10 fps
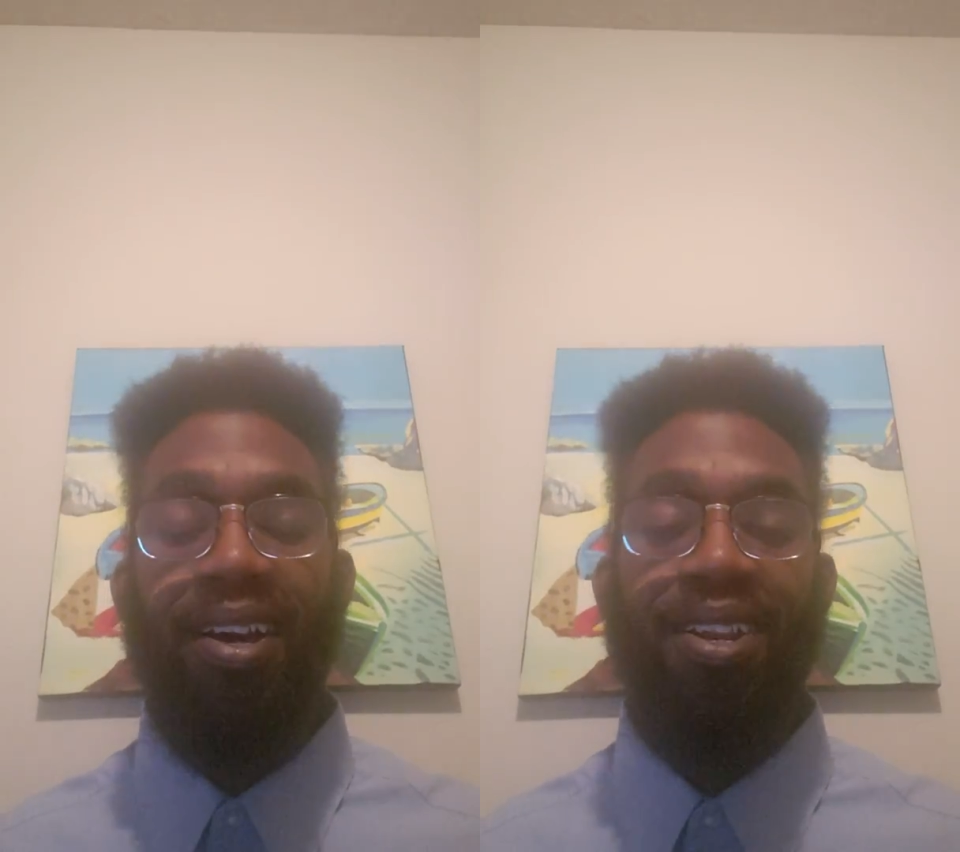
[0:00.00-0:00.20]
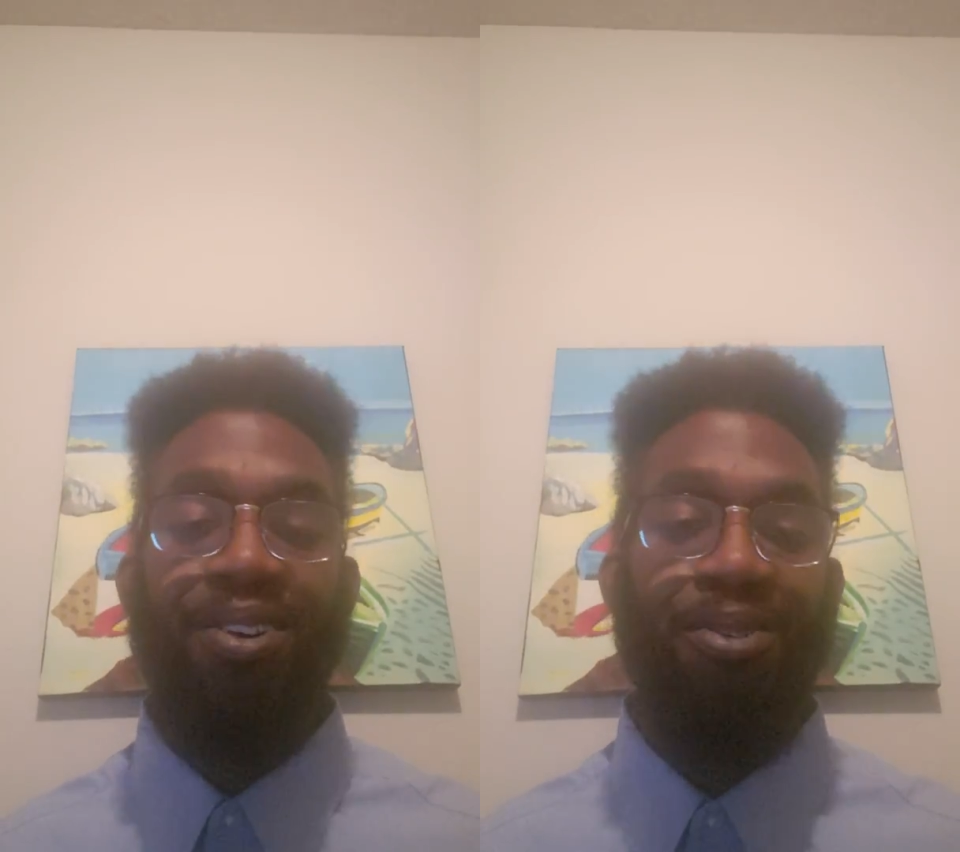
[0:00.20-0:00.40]

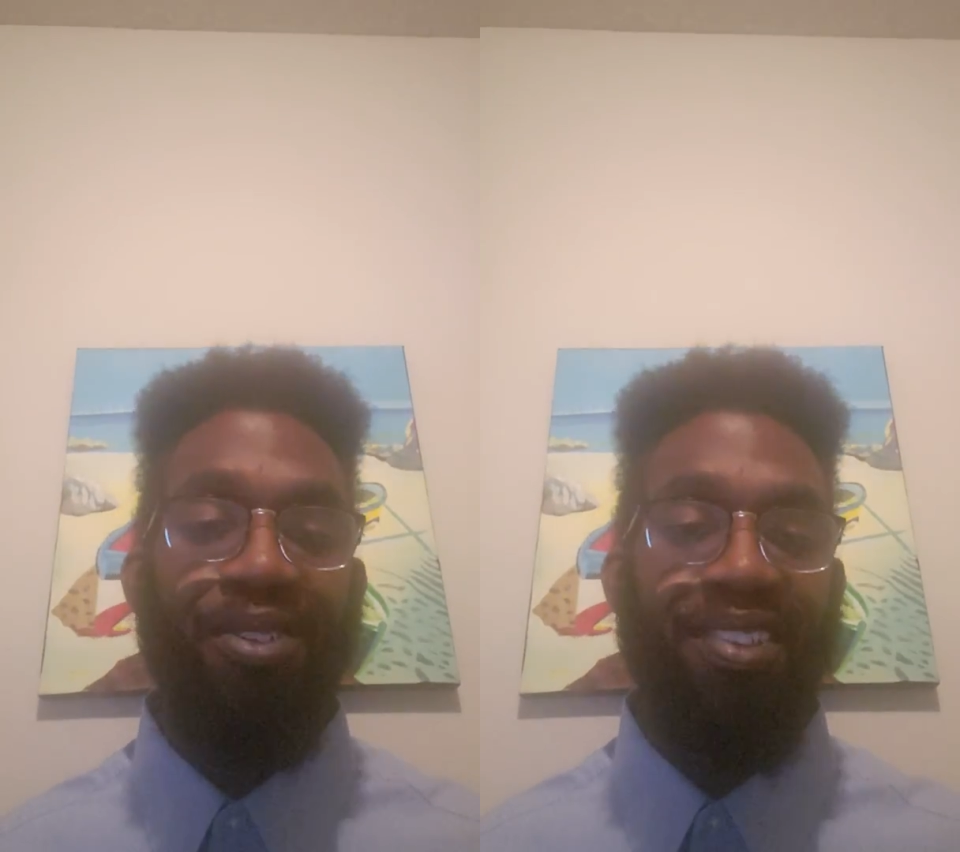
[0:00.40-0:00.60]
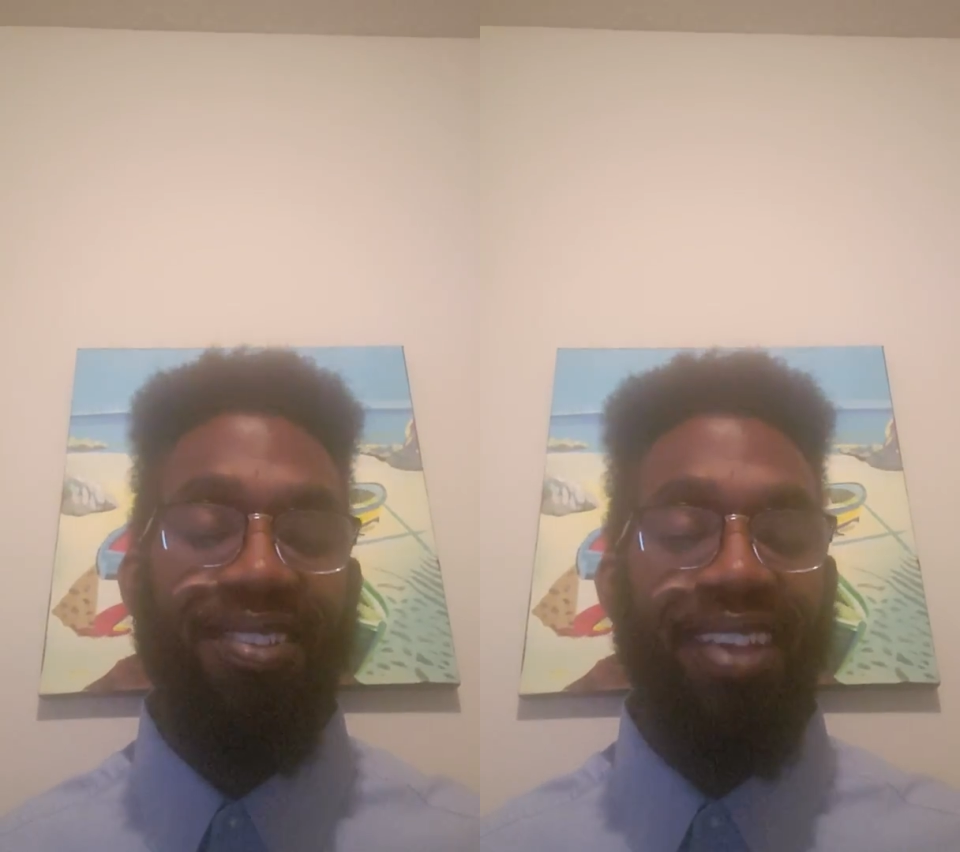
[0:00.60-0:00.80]
Hello,
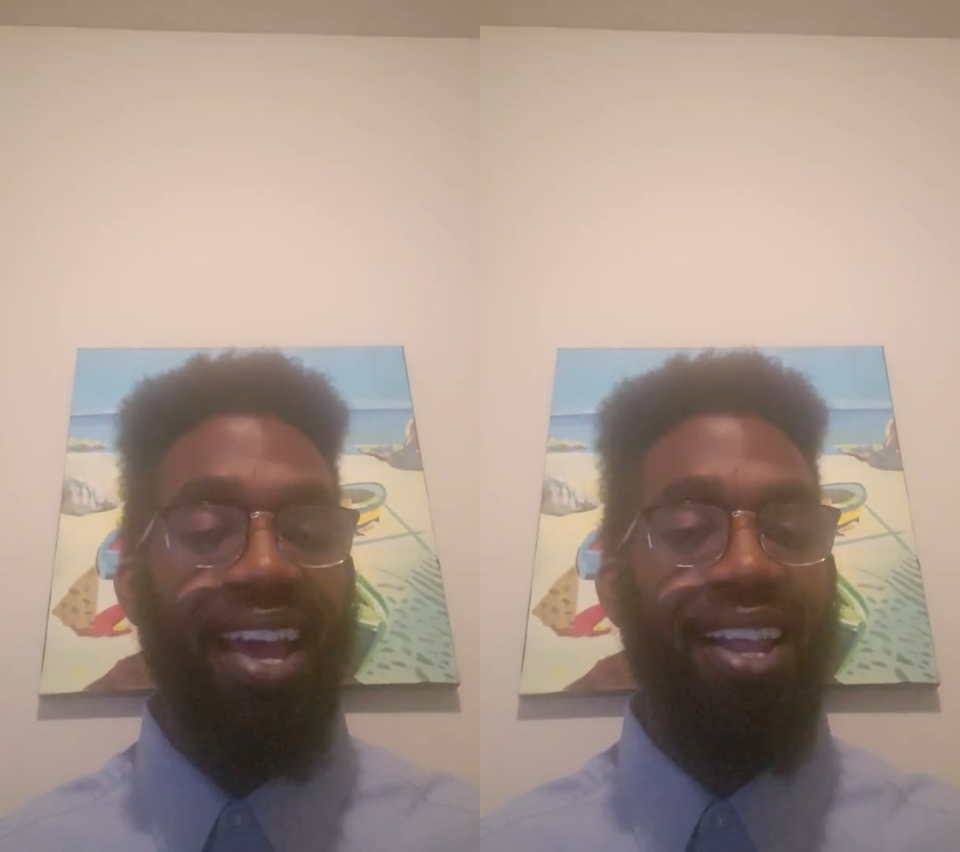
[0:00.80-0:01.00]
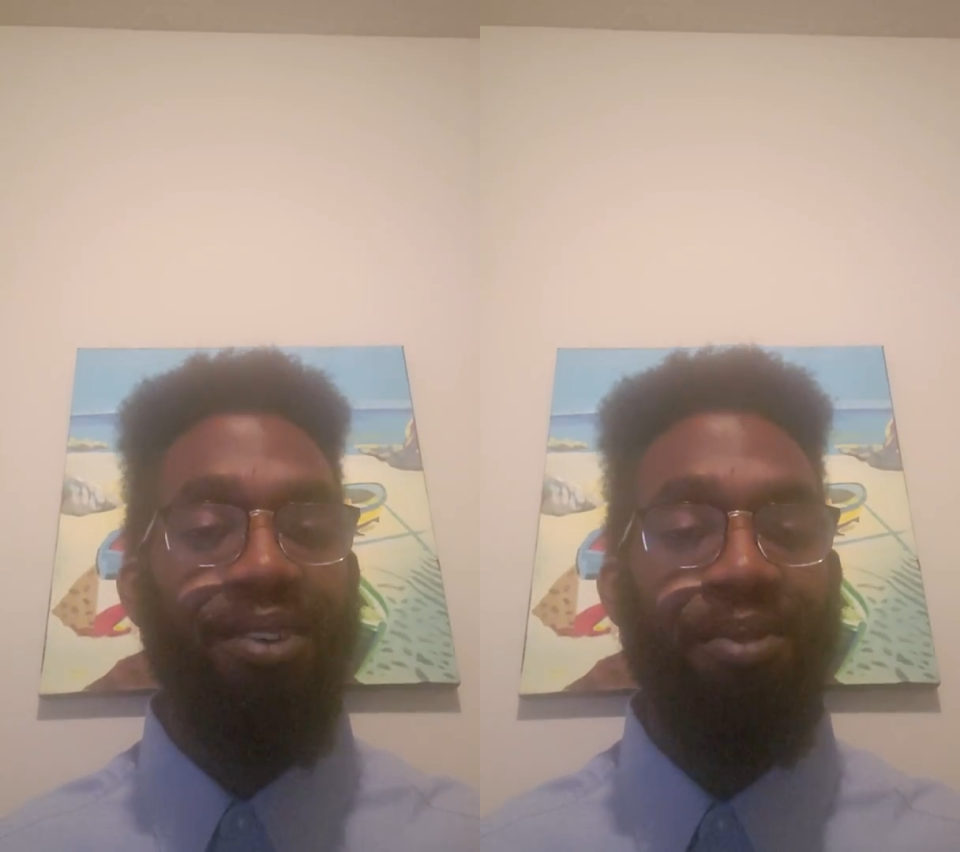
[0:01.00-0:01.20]
this is
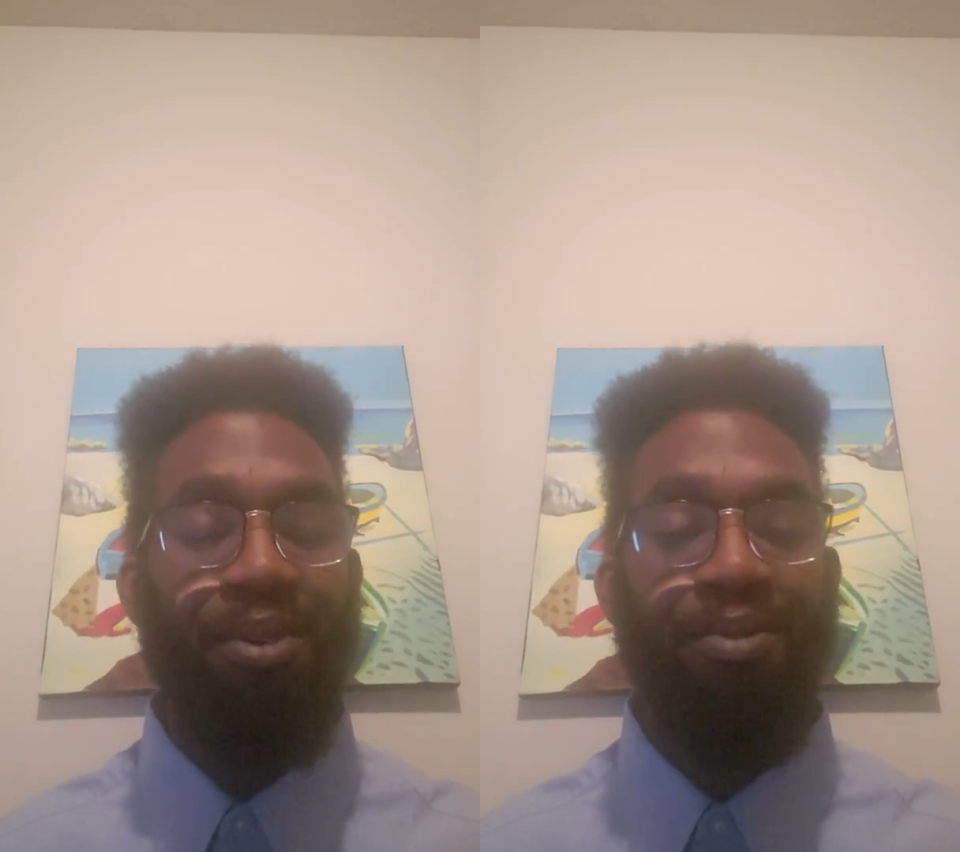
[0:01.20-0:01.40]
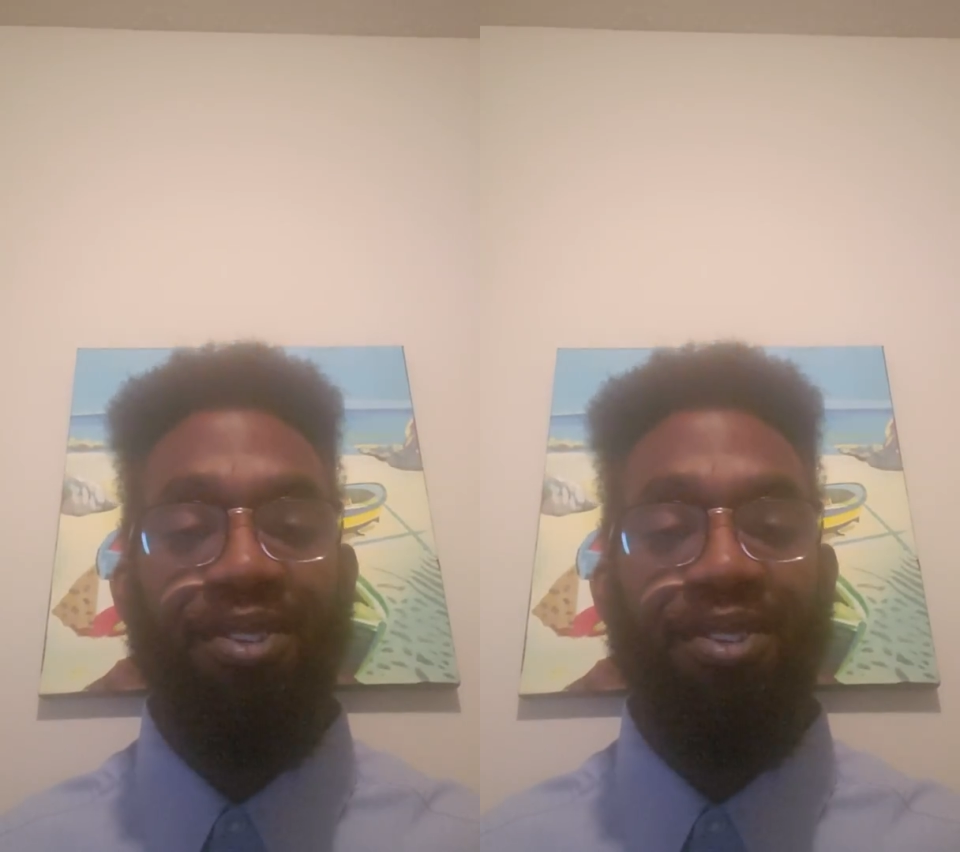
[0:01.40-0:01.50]
Alan with